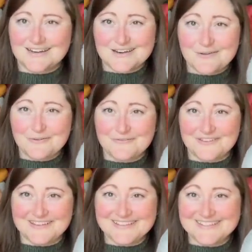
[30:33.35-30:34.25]
enough of
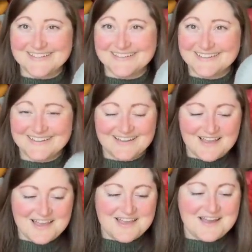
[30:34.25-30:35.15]
this,
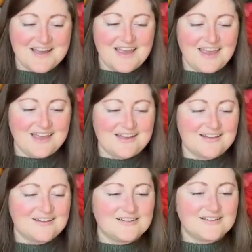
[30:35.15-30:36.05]
and